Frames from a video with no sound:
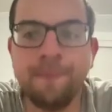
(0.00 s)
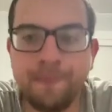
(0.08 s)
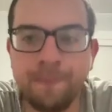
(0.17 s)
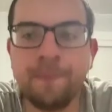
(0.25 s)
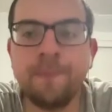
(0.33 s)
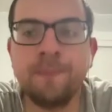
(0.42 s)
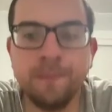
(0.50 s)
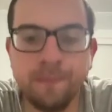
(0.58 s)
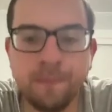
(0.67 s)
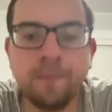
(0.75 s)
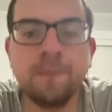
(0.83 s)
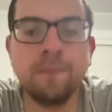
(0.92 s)

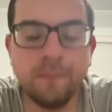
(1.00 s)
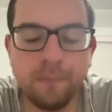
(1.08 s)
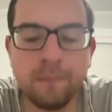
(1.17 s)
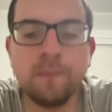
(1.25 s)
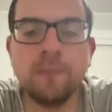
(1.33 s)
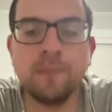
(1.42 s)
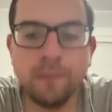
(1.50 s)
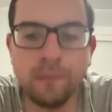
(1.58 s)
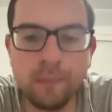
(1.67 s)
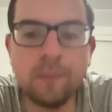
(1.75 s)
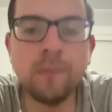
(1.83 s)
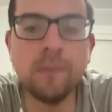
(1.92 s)
I don't like my
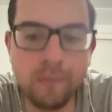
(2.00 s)
life is the